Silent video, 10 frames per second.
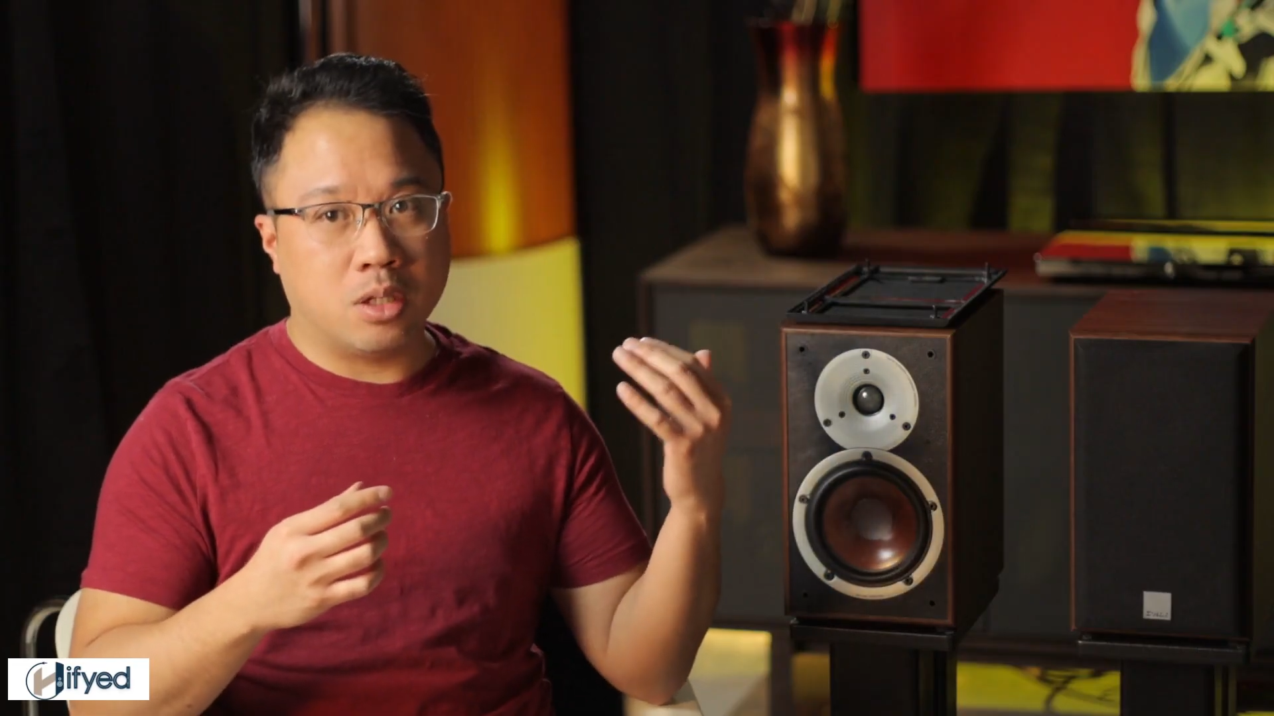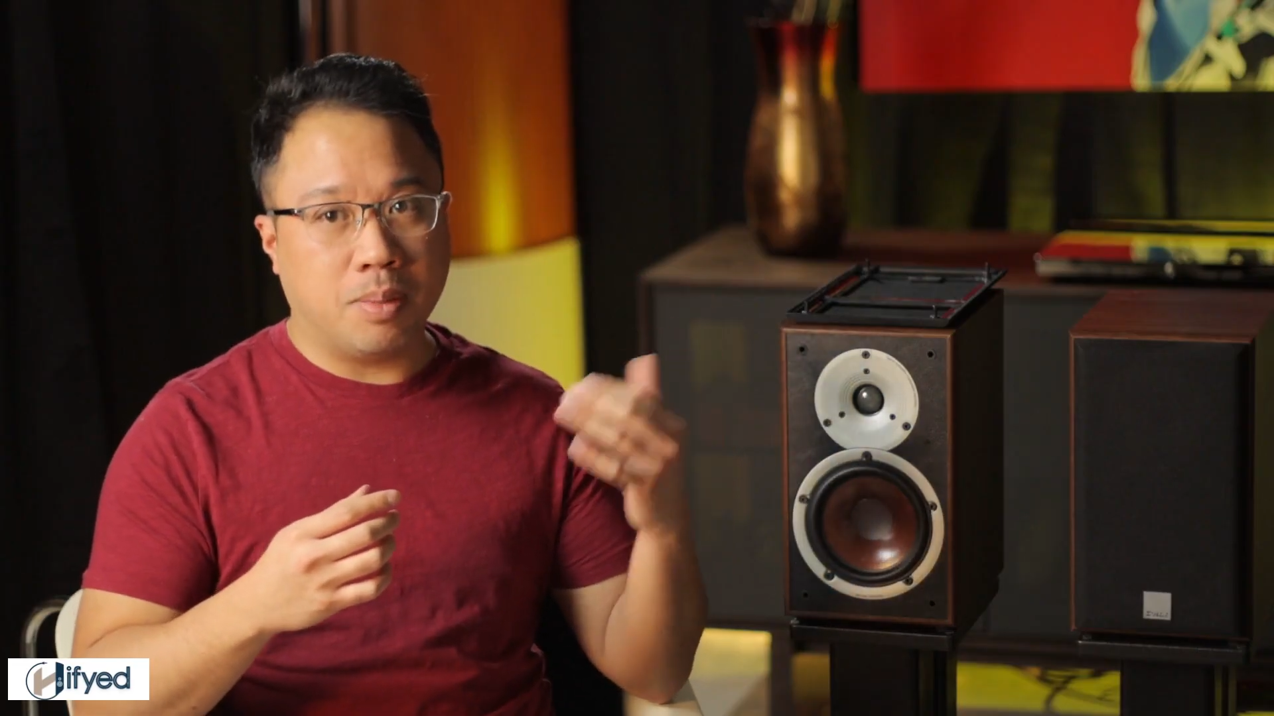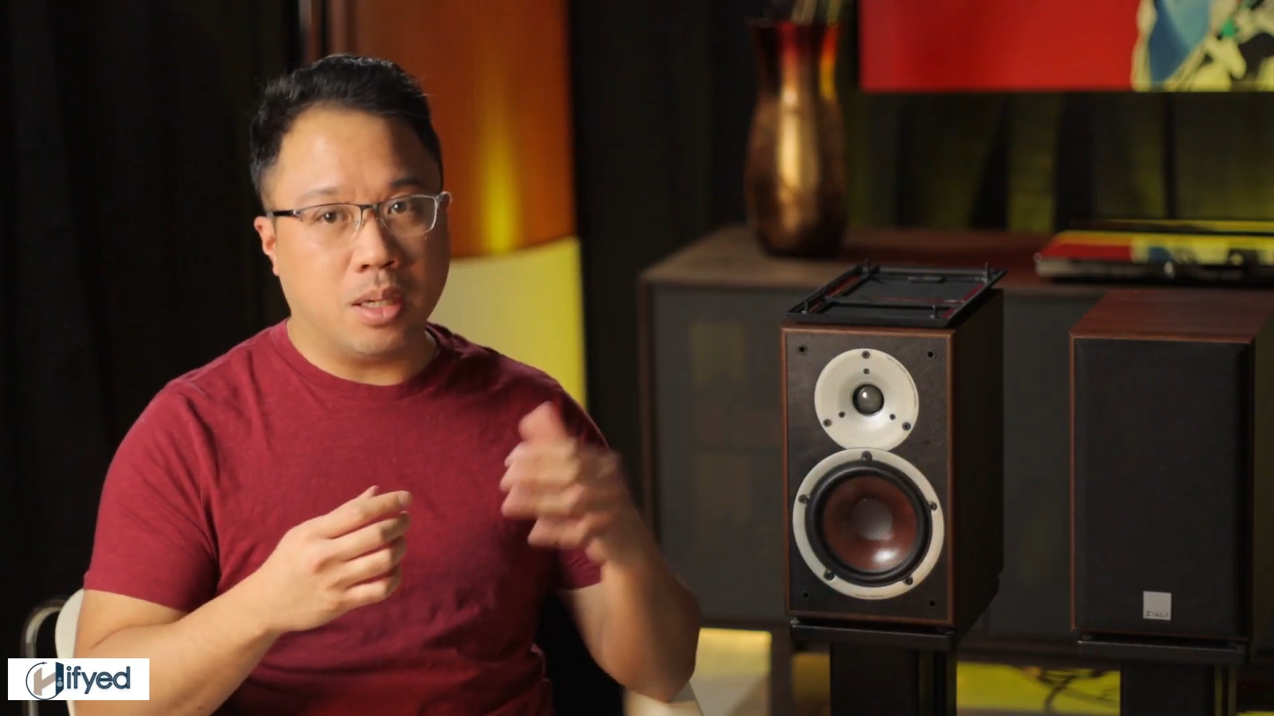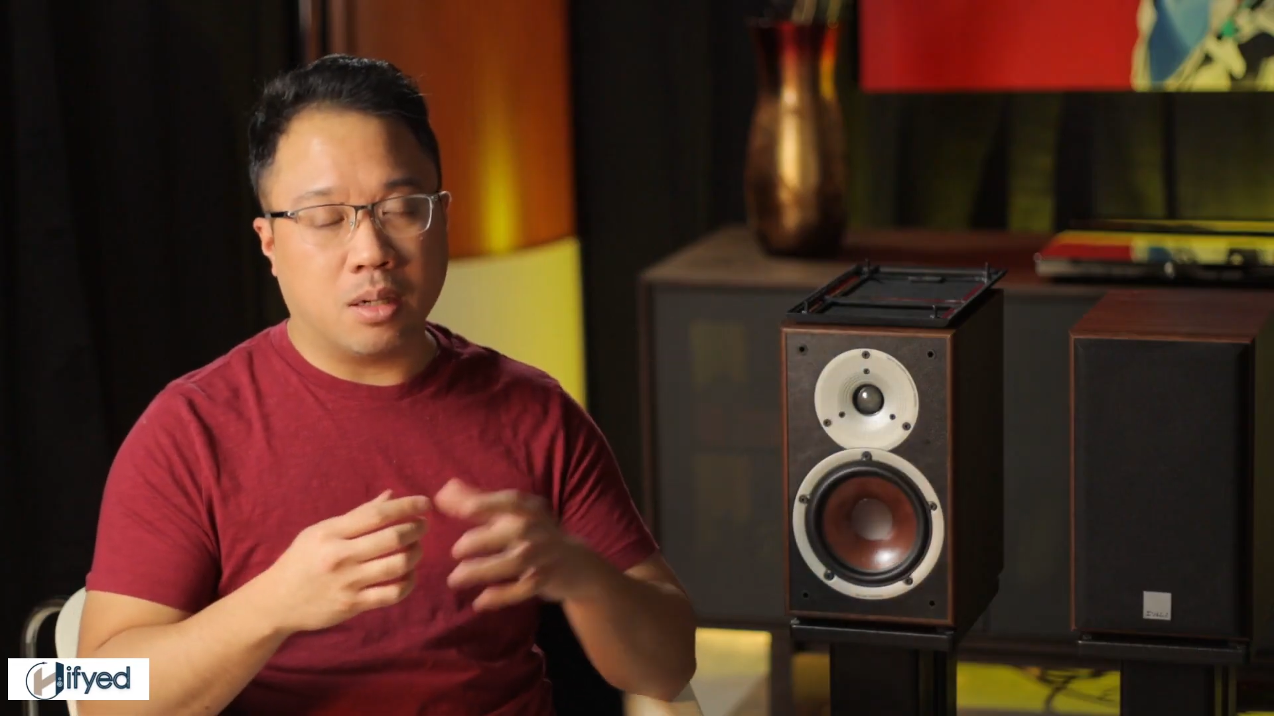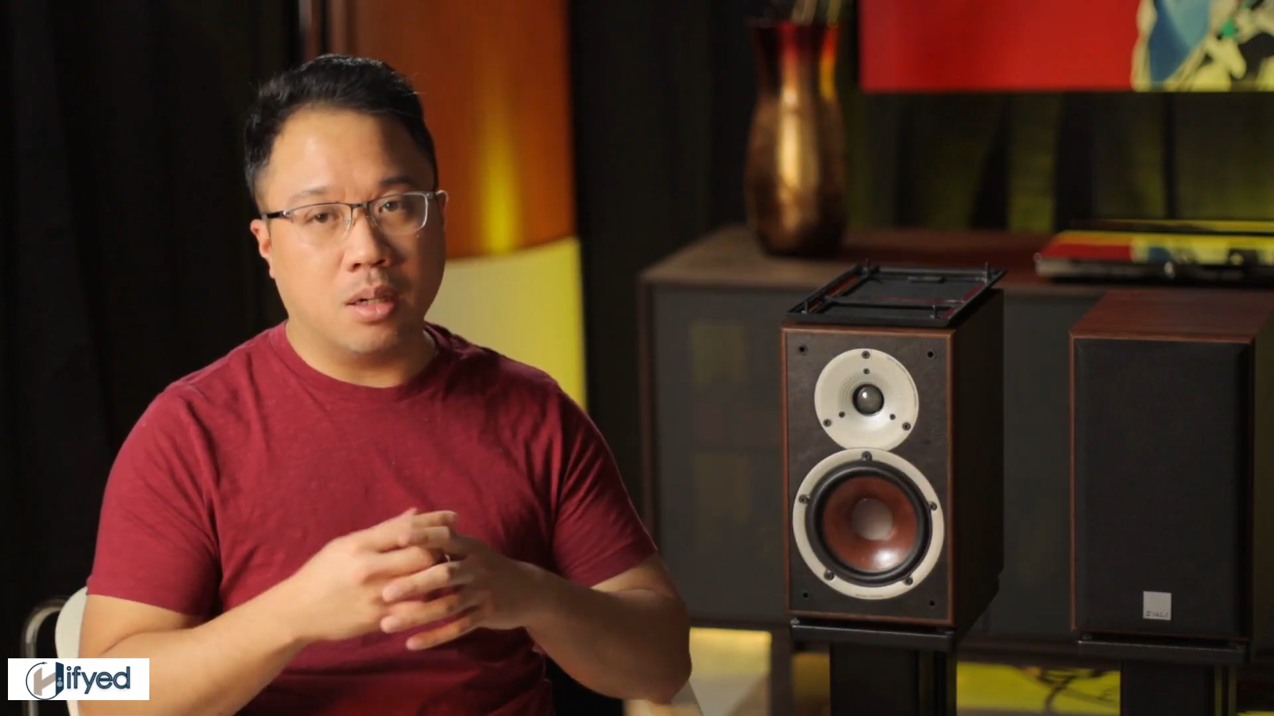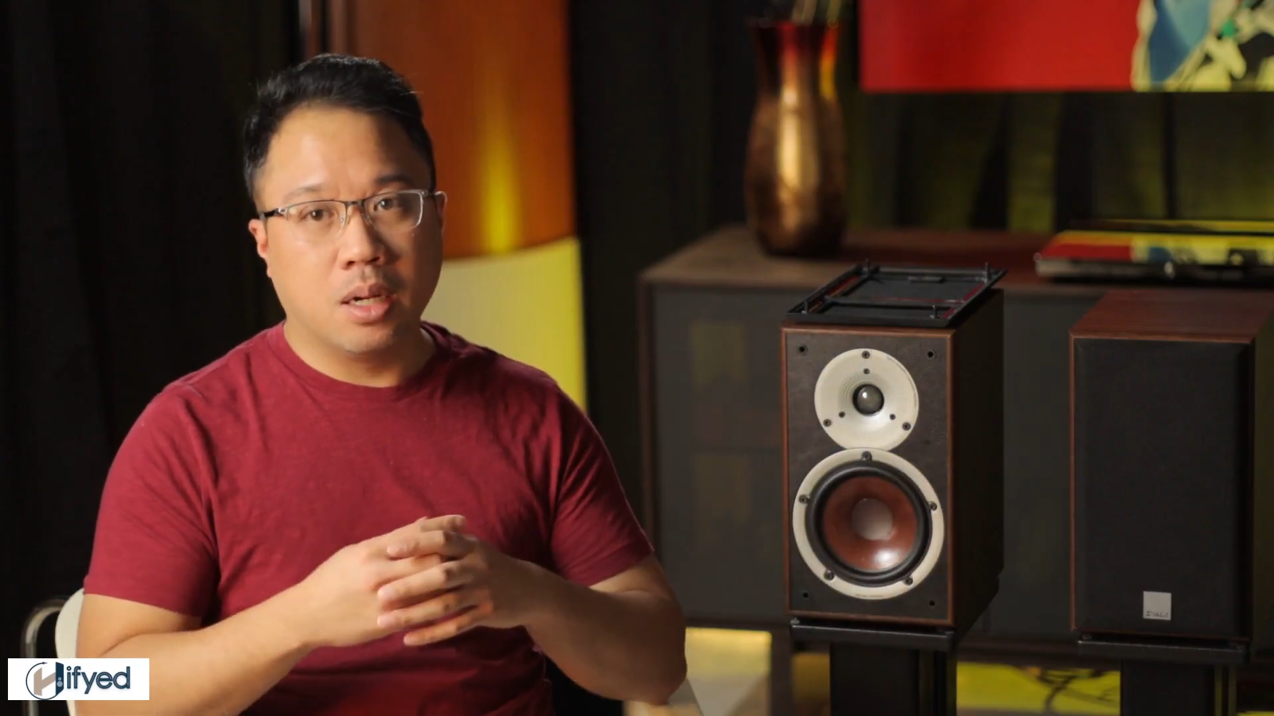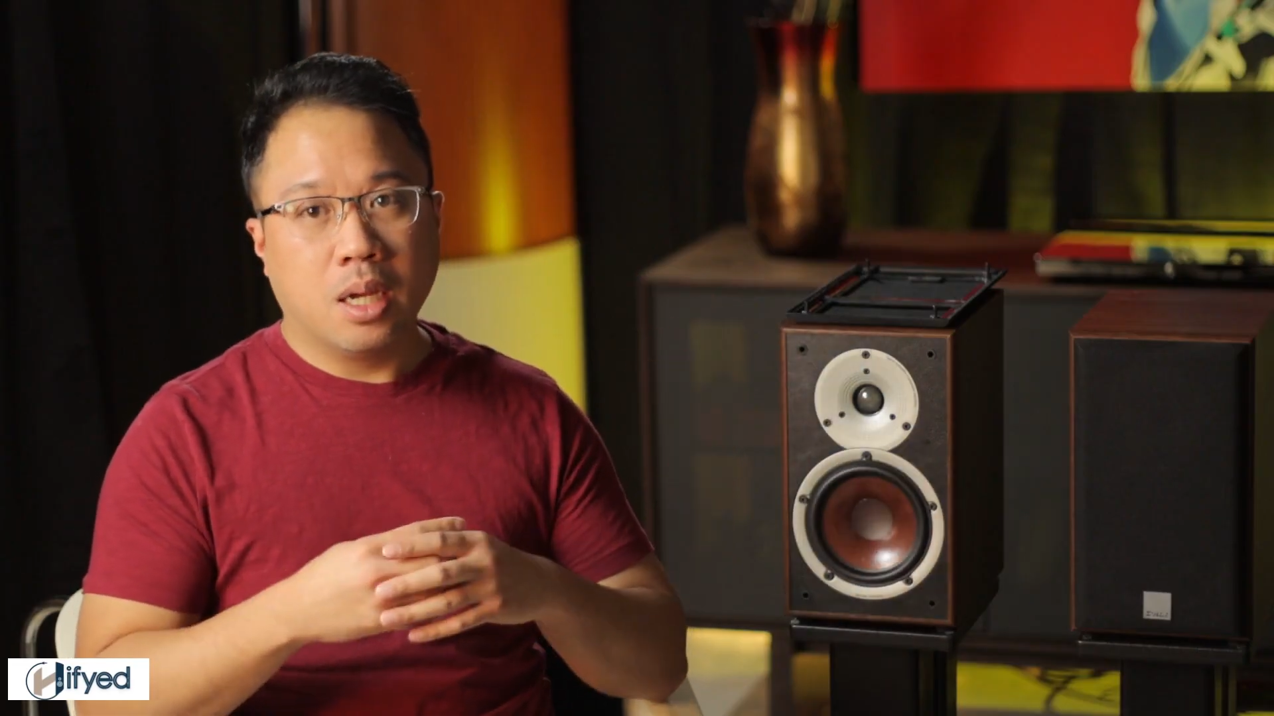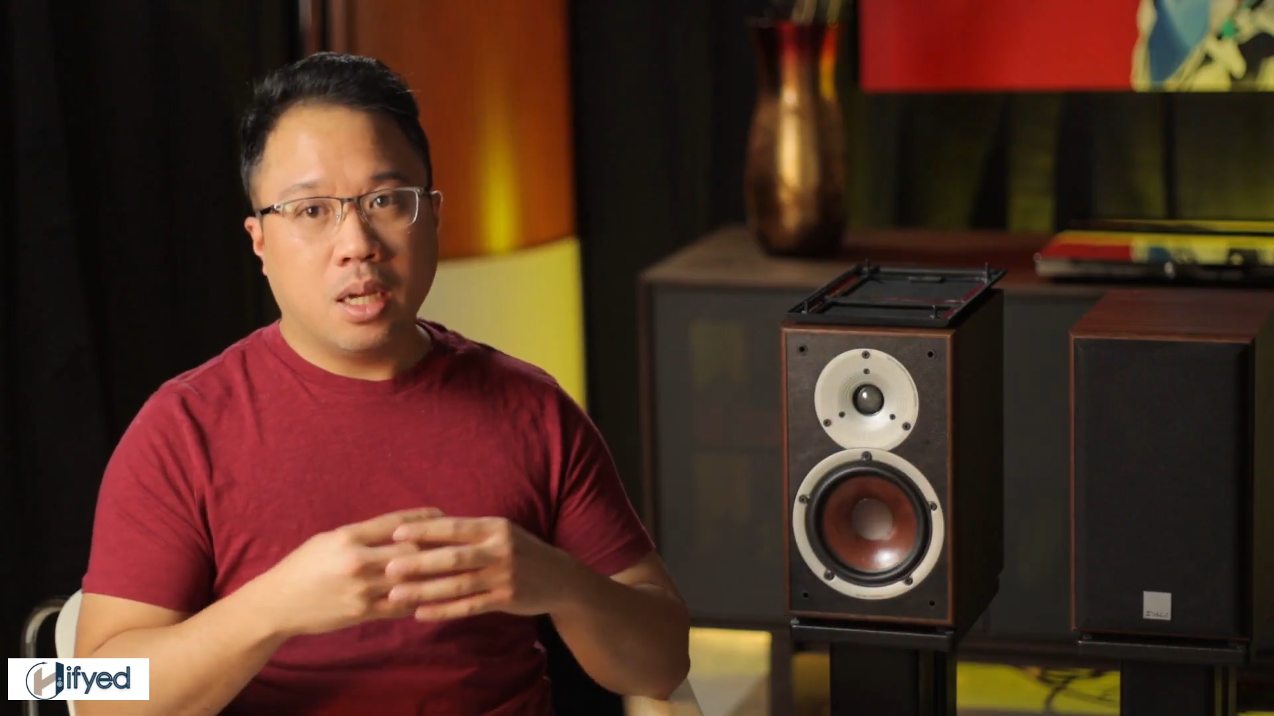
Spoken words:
speaker,